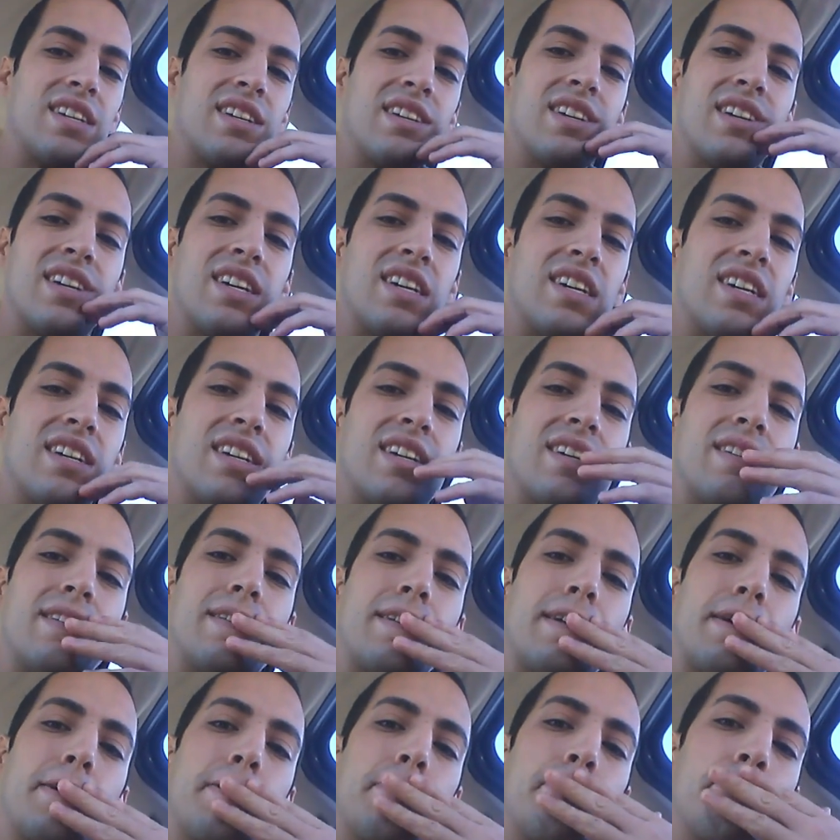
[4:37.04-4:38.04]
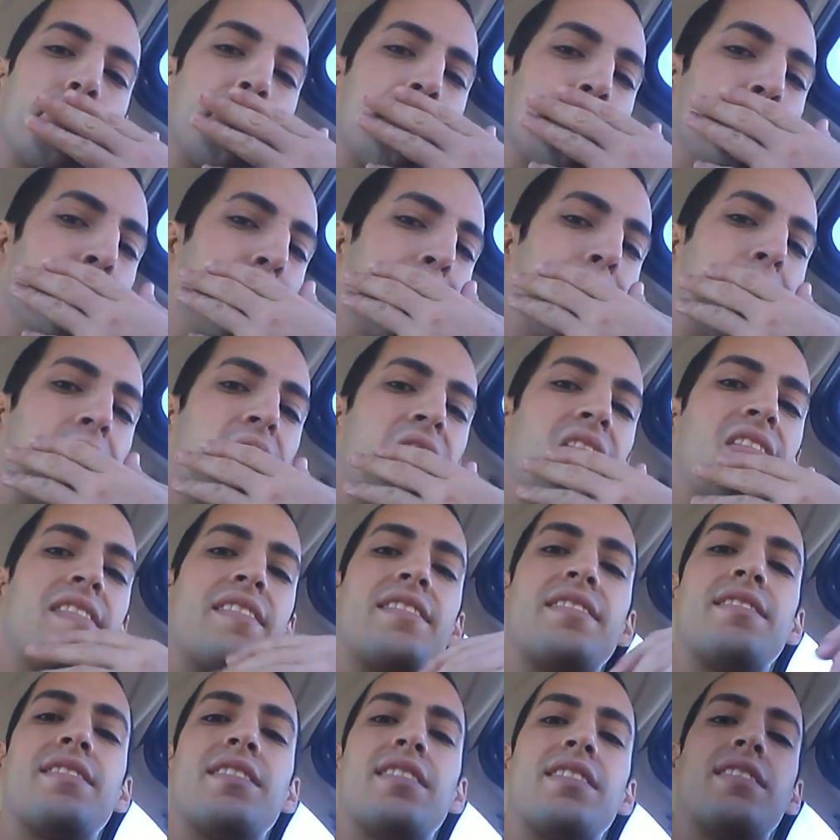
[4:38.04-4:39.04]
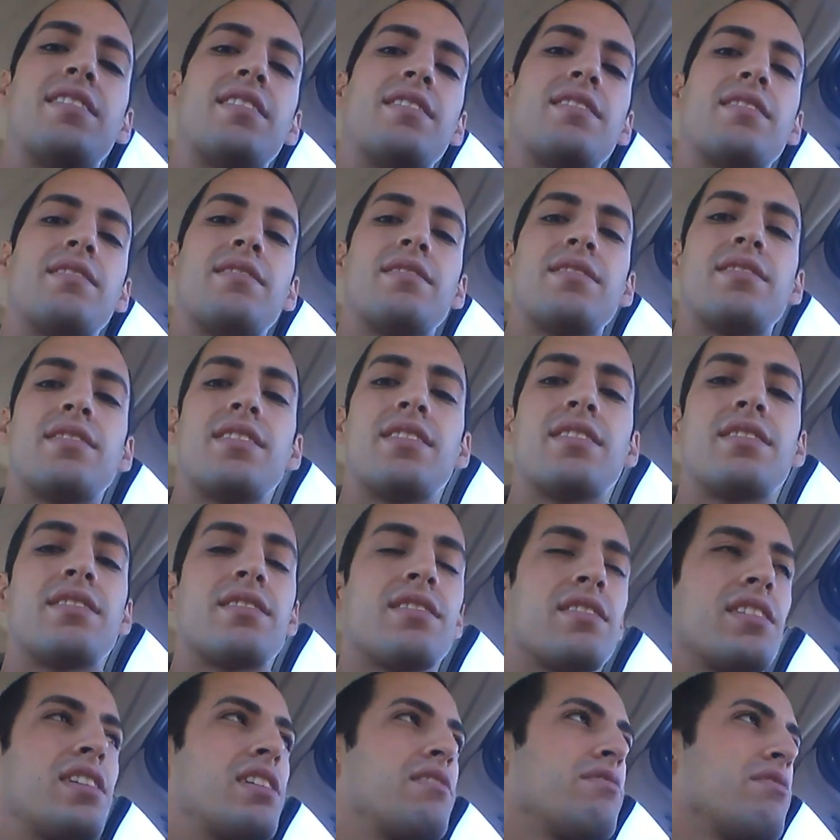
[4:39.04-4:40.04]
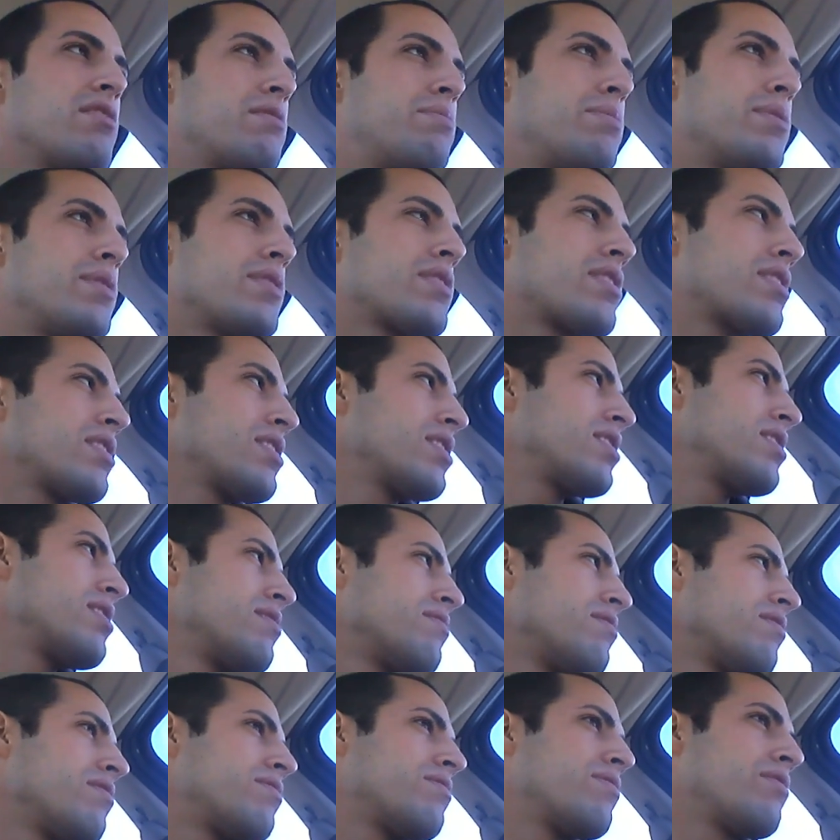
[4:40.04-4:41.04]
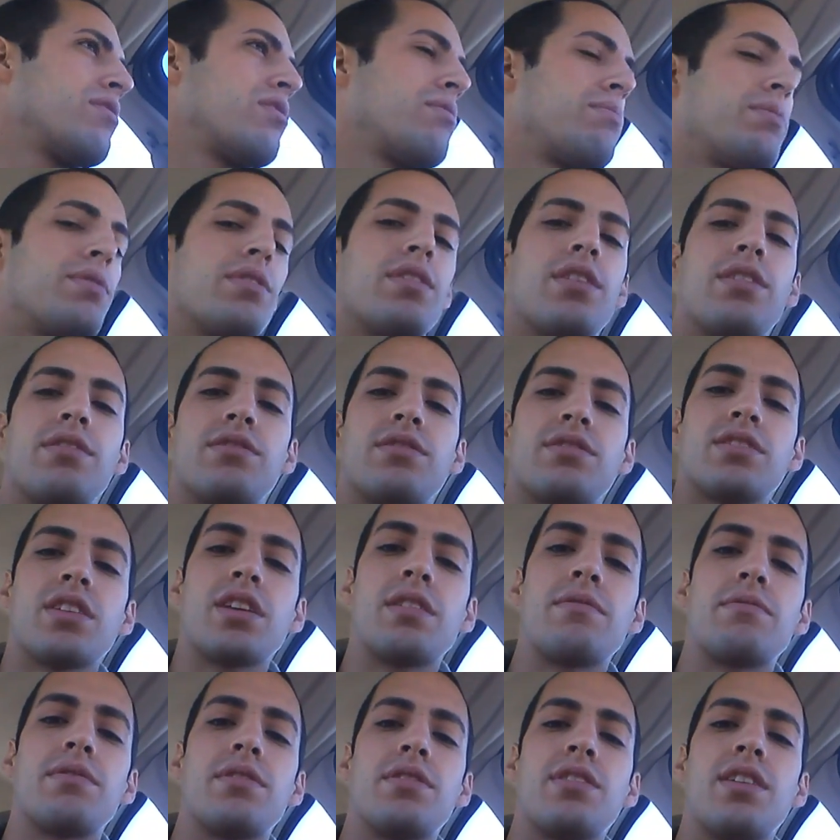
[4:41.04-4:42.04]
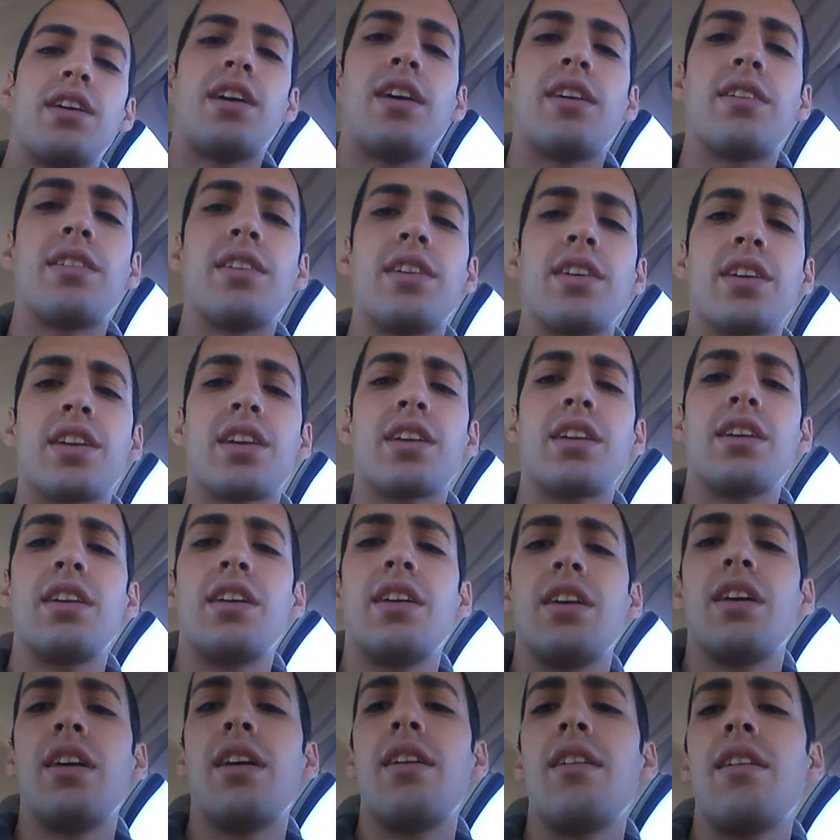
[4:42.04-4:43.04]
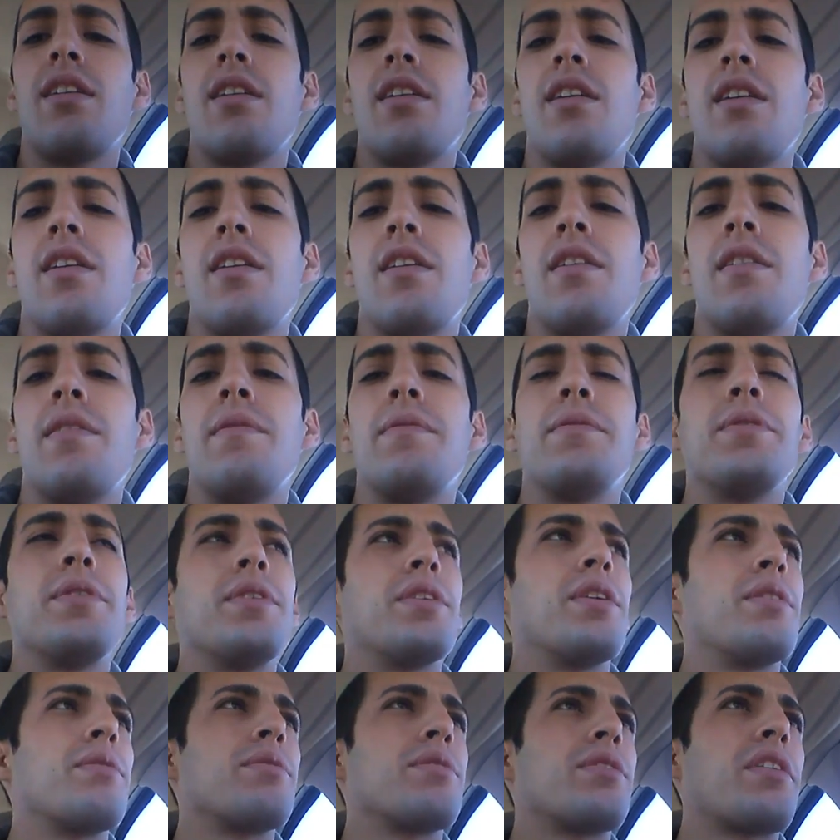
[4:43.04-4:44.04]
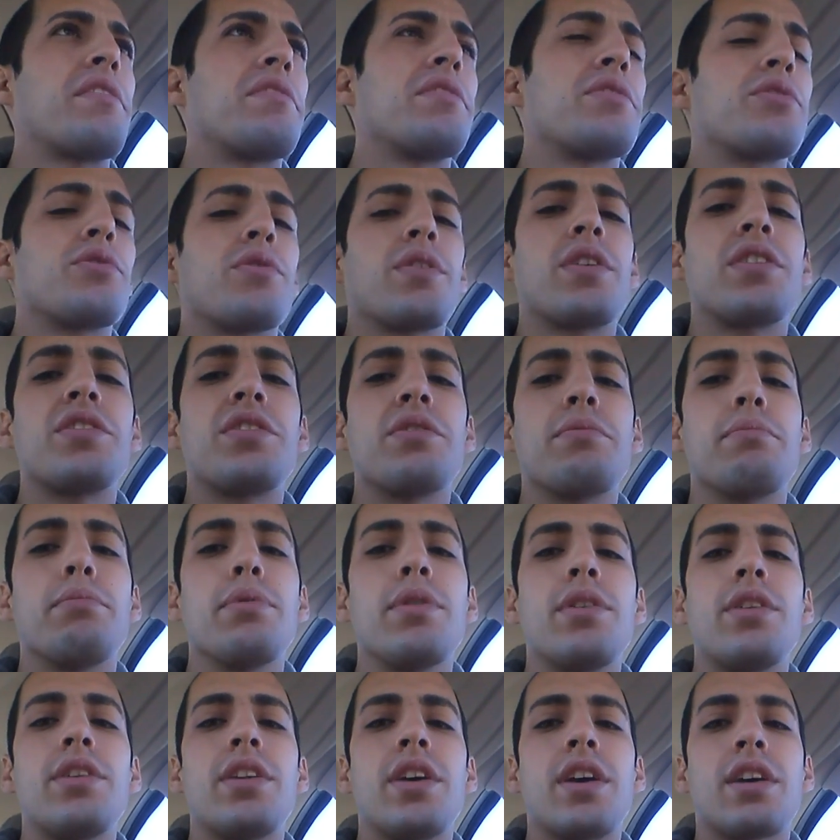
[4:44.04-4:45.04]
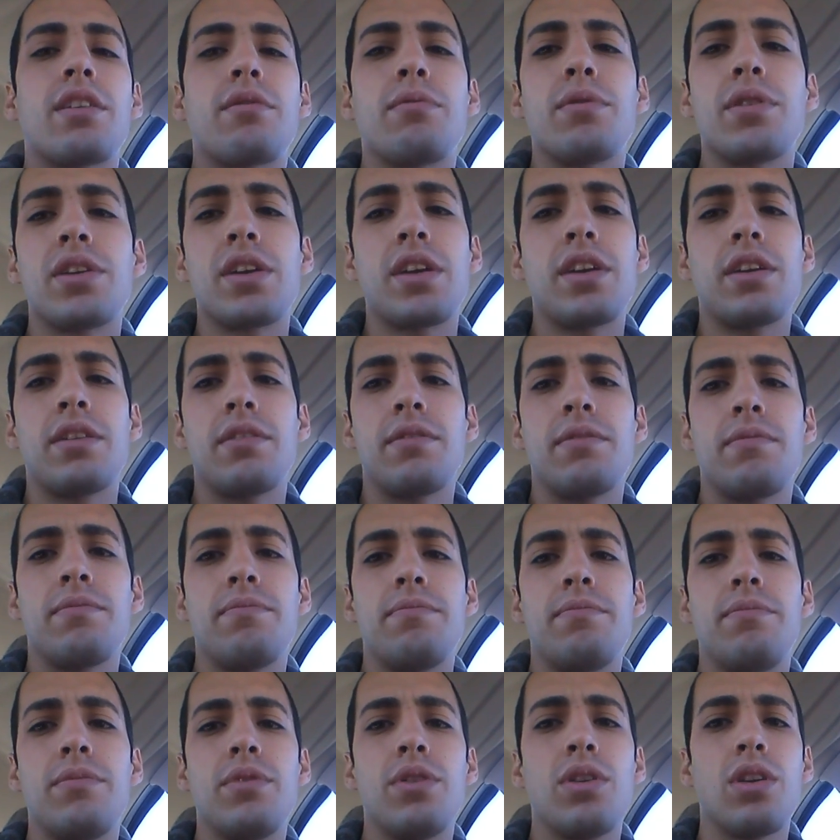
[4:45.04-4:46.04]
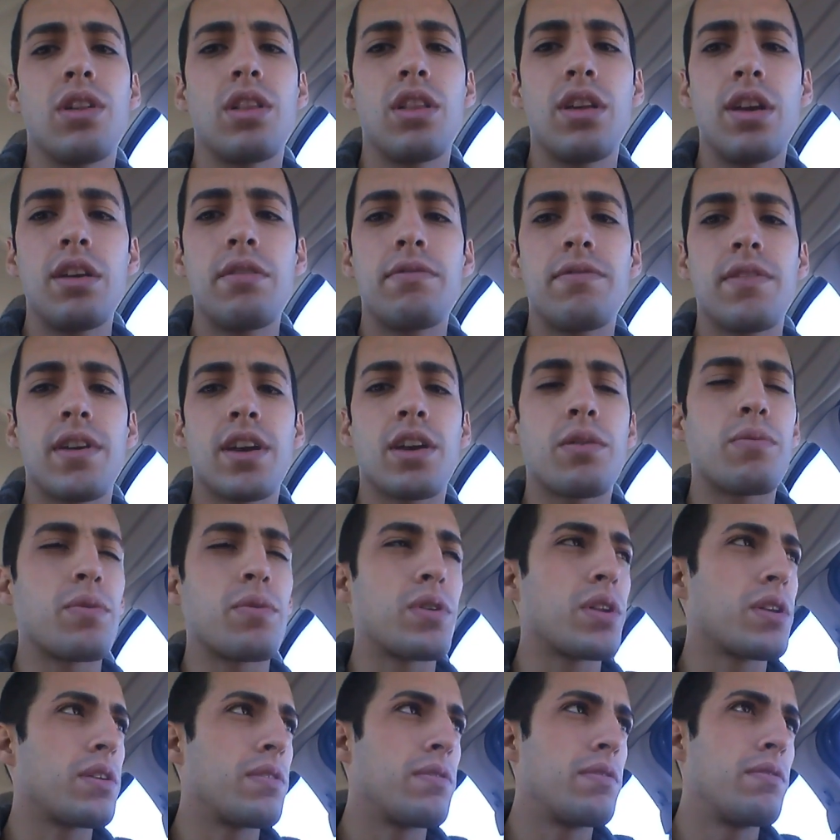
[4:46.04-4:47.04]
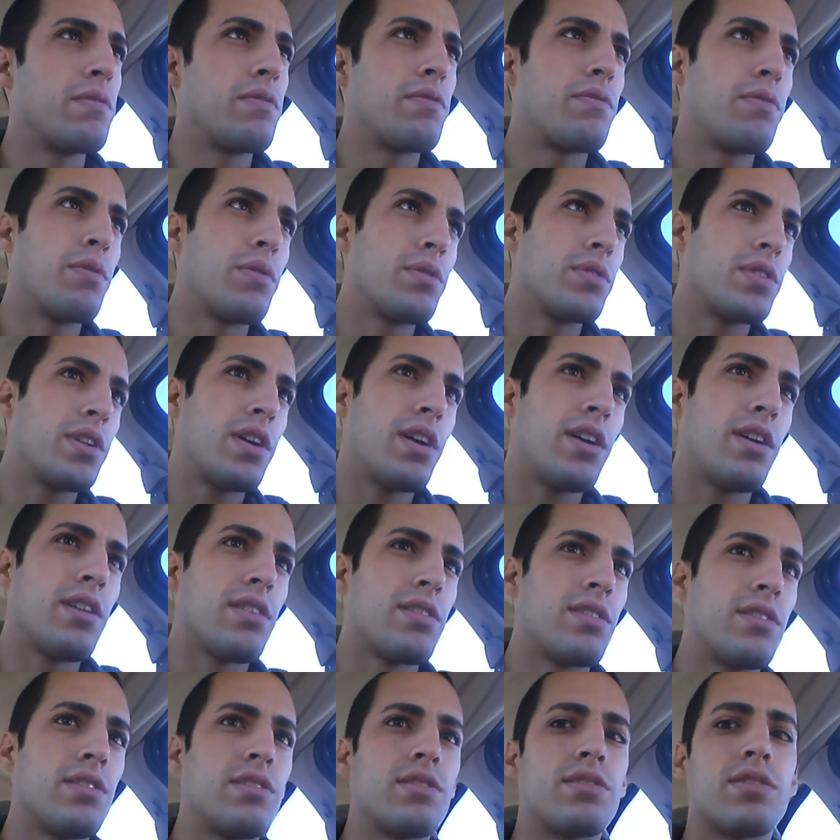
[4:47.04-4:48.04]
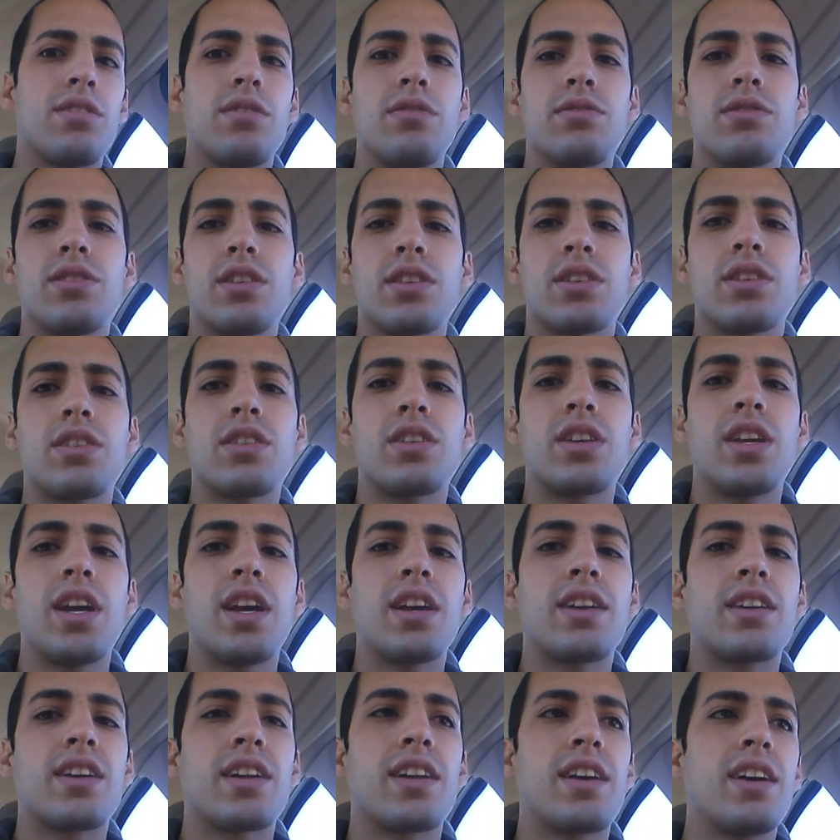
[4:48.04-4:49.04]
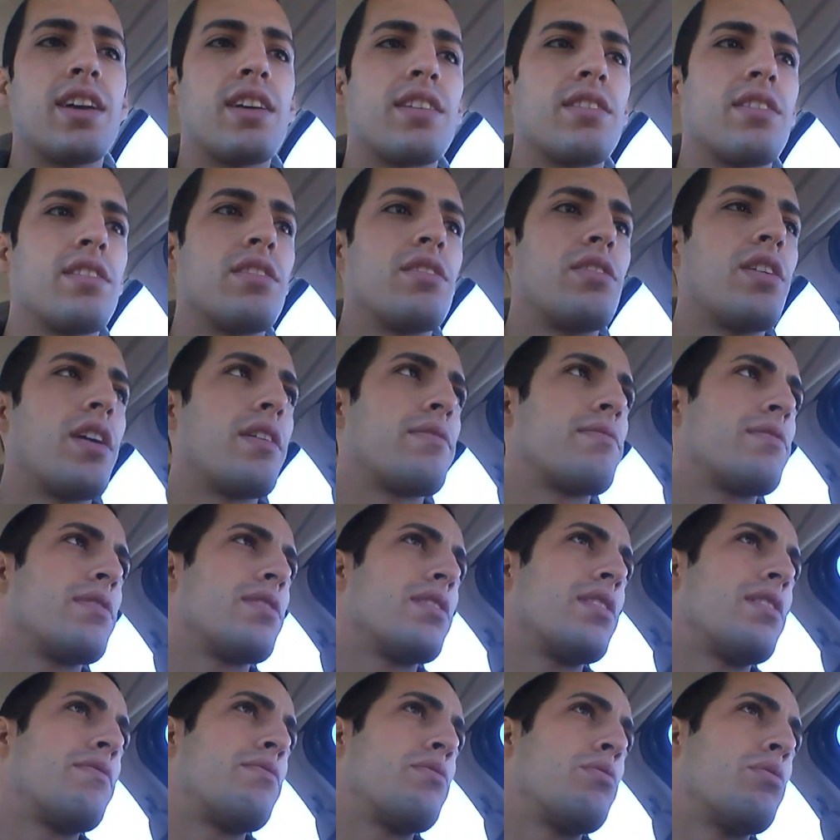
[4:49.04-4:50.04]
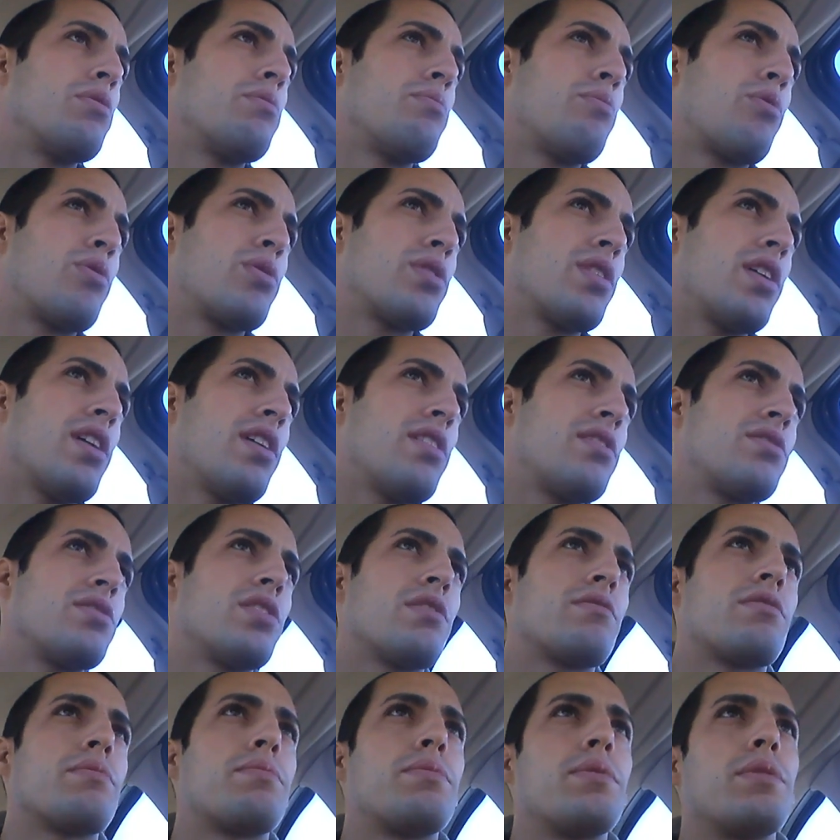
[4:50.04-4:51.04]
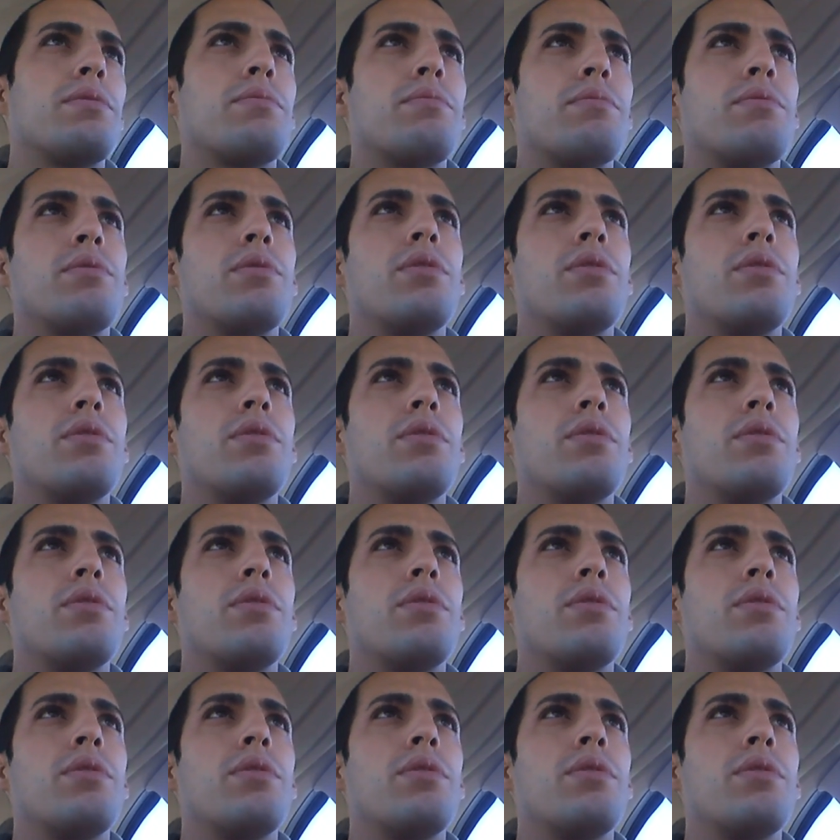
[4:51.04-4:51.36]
not, I don't want to say slavery, but kind of a form. You're not a slave to a dollar. You have to trade your blood equity, your life equity, for $1. So it's like you can't get ahead. You have to, if you want more dollars, you have to put